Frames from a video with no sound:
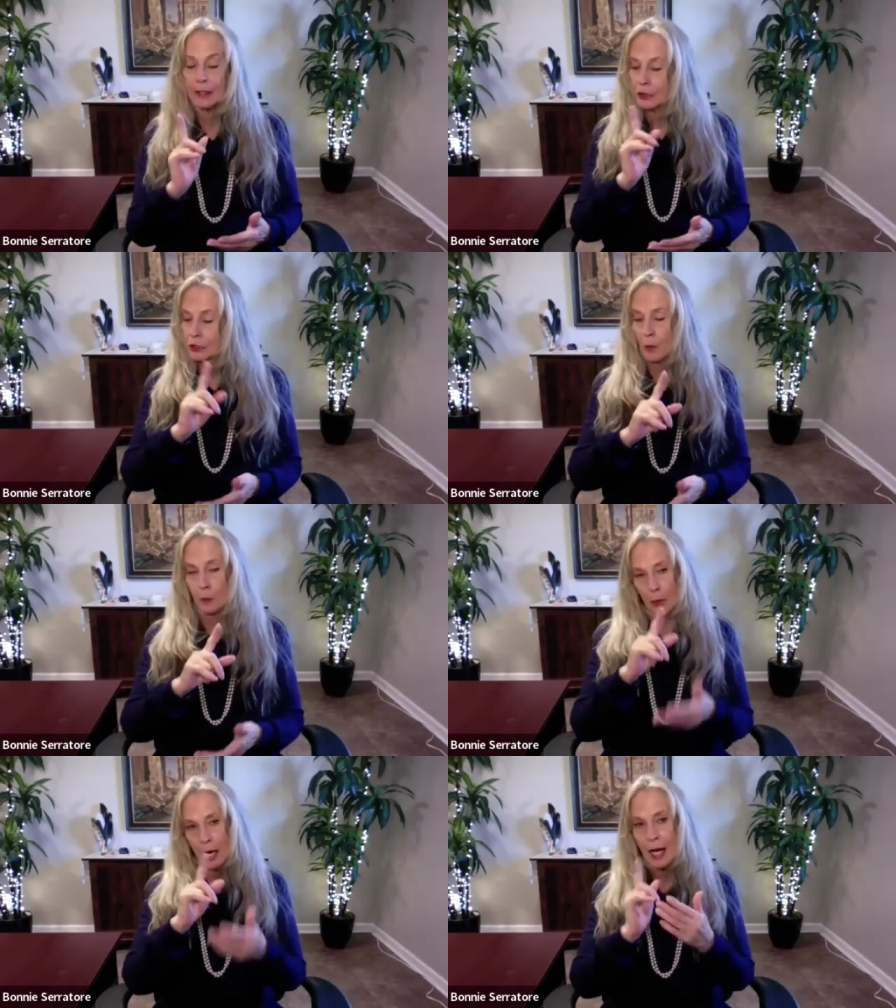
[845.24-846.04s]
And if you
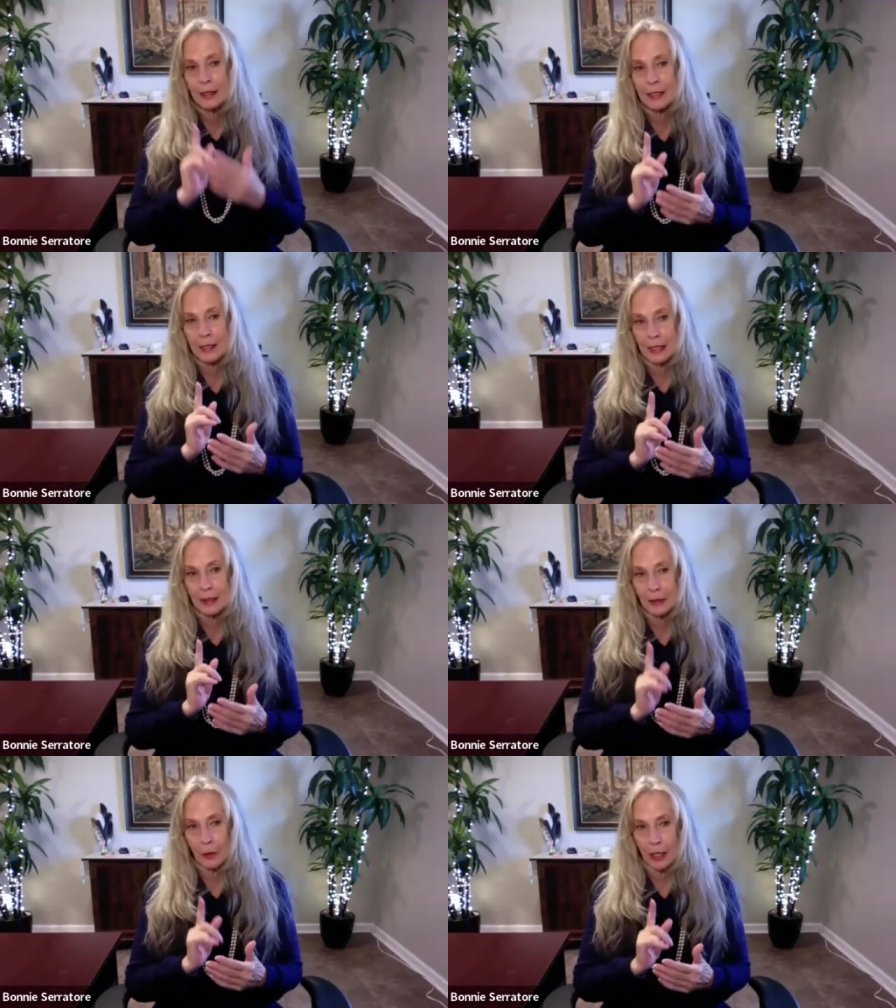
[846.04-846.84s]
start
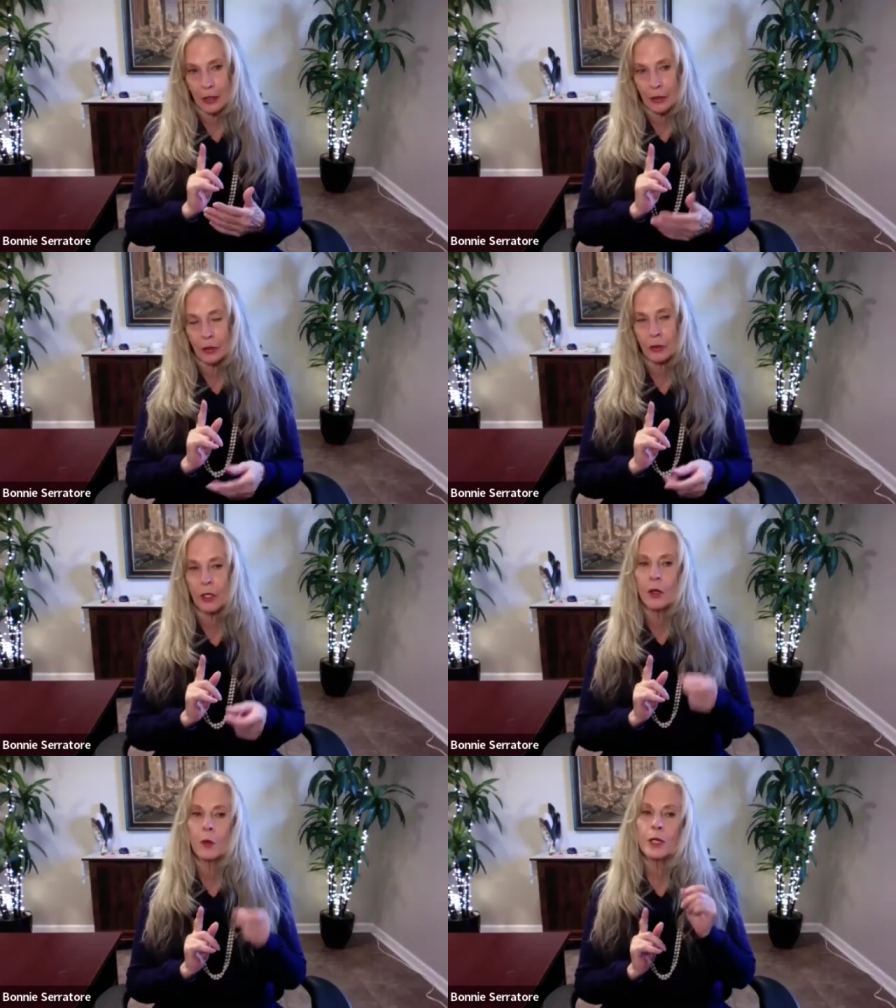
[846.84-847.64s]
practicing the
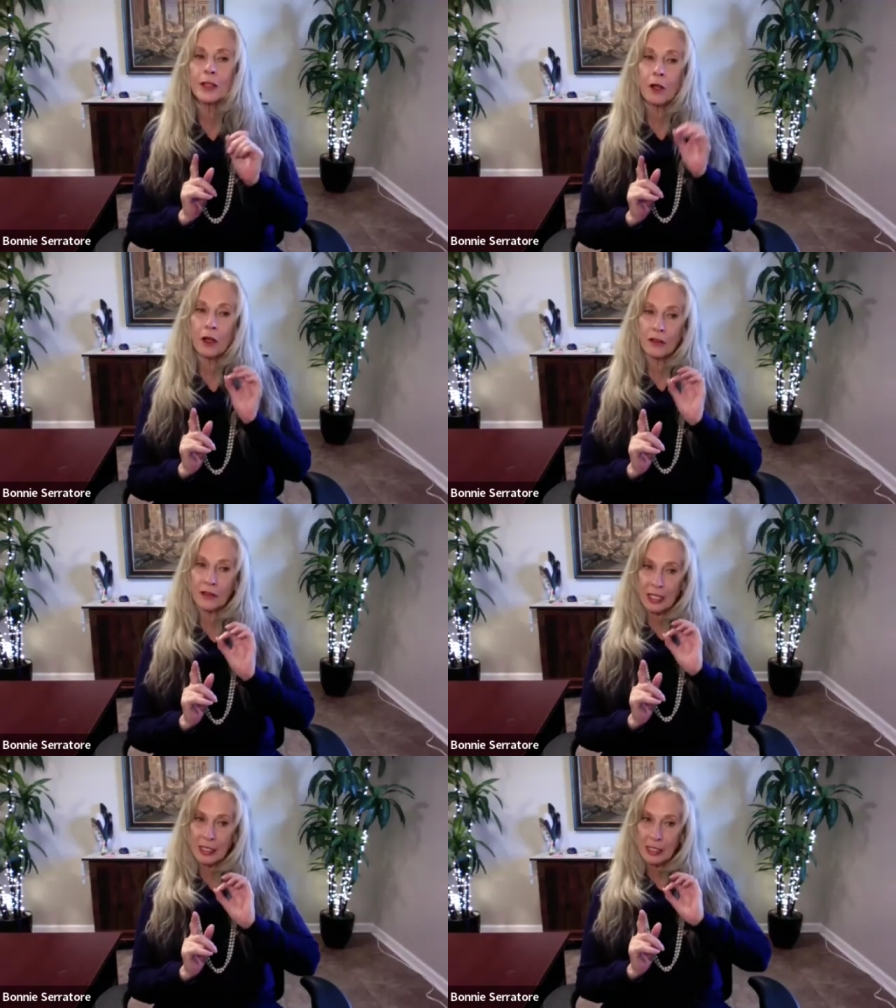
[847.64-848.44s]
gratitude with
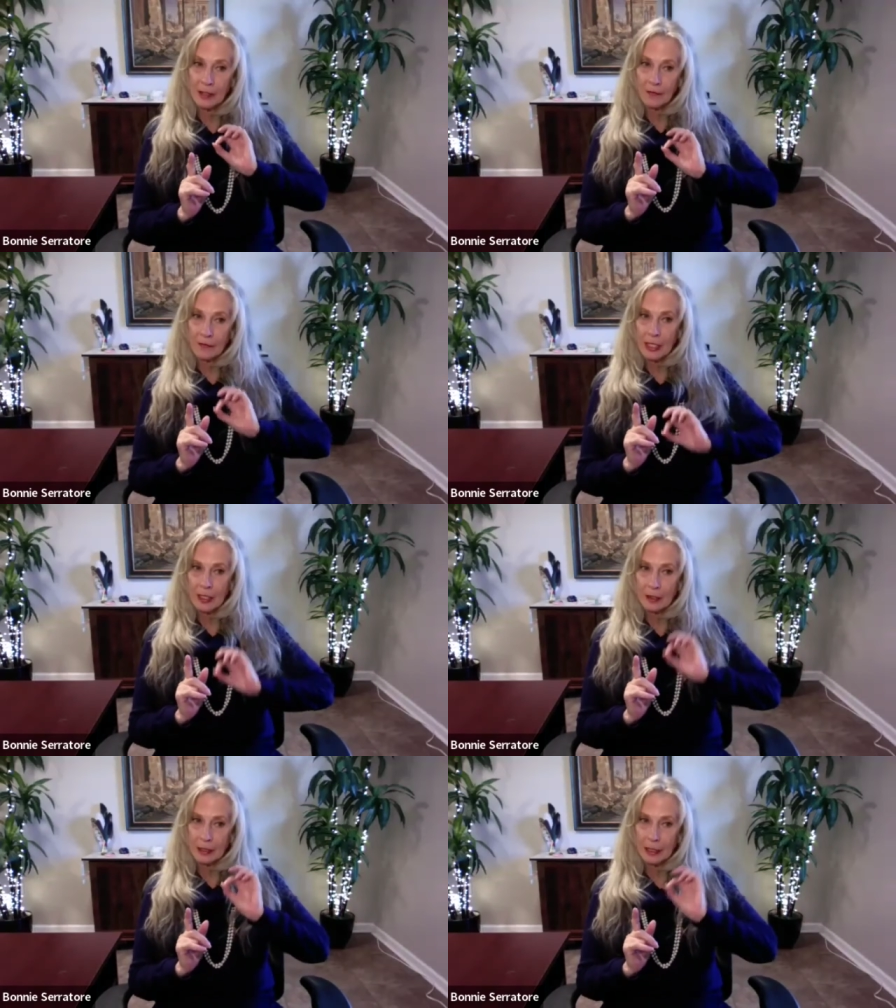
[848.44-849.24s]
authentic
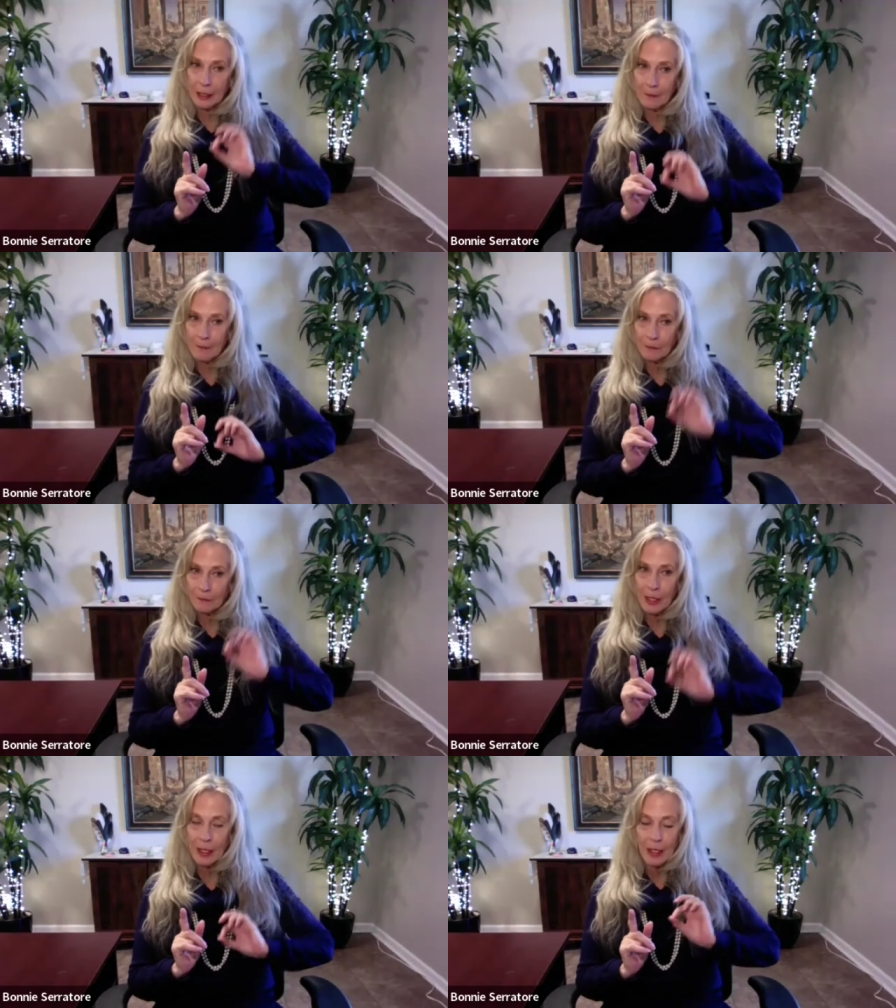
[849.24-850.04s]
feeling,
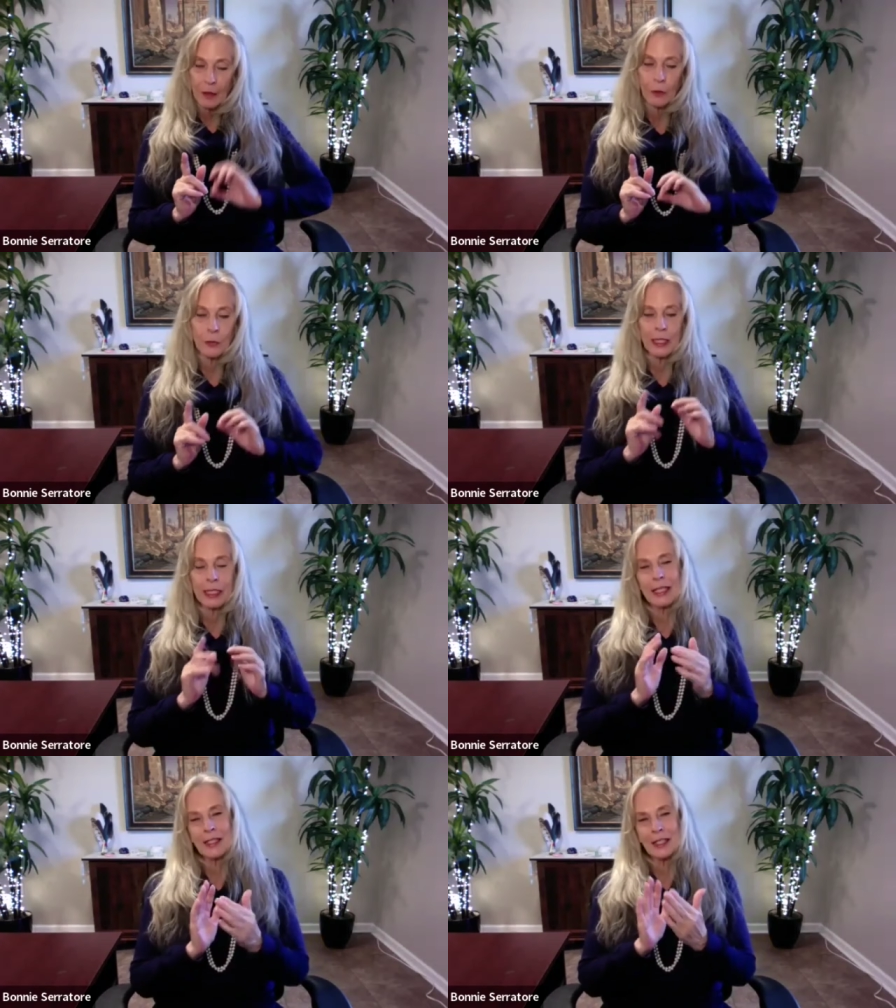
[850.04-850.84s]
we
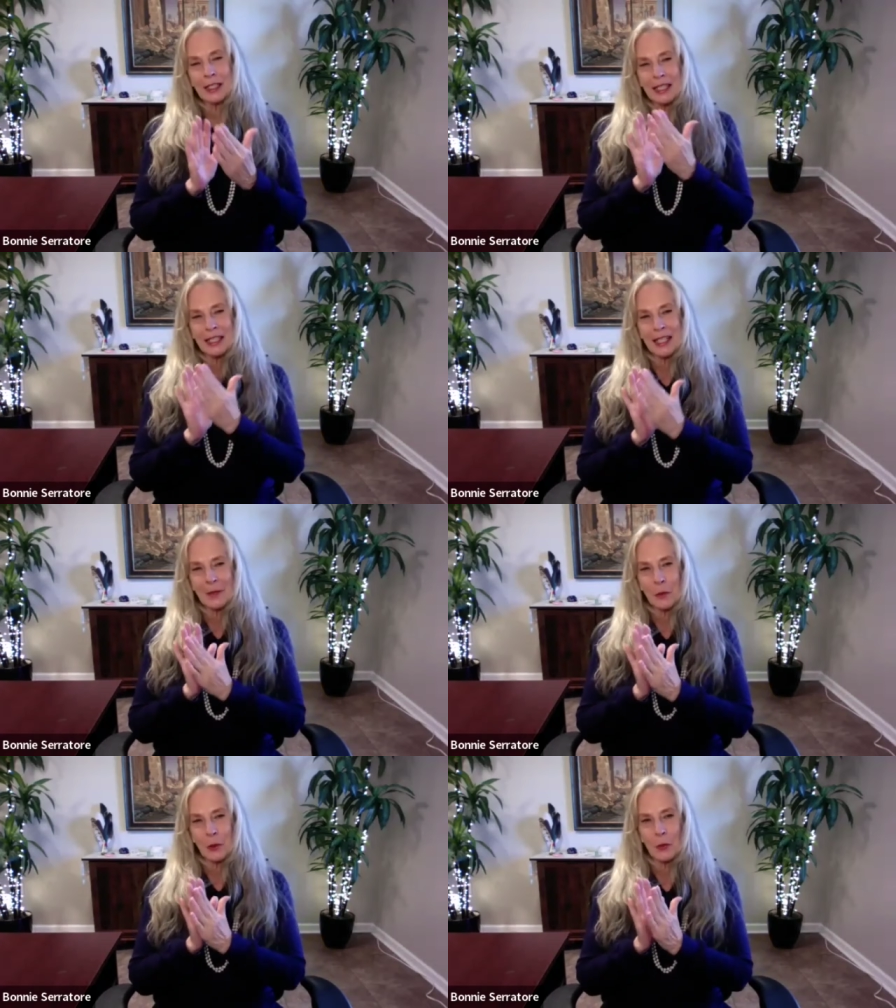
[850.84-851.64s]
begin to
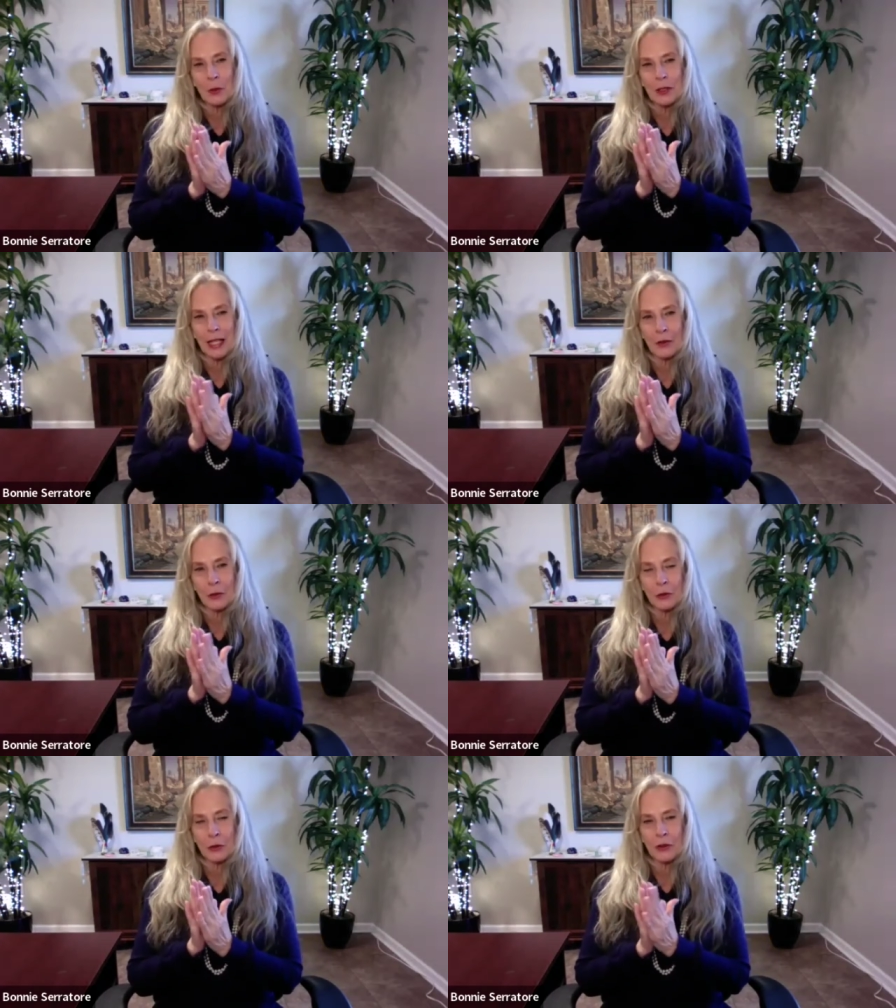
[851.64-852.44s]
connect more with
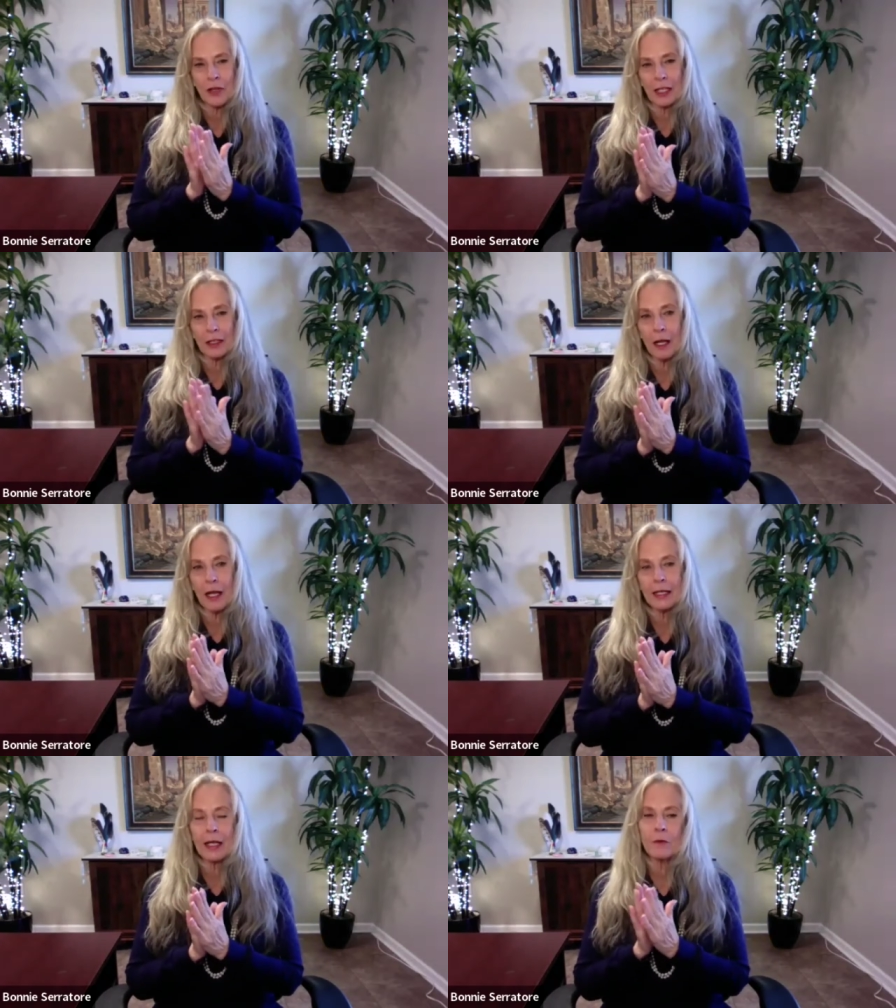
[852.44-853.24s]
that true divine light.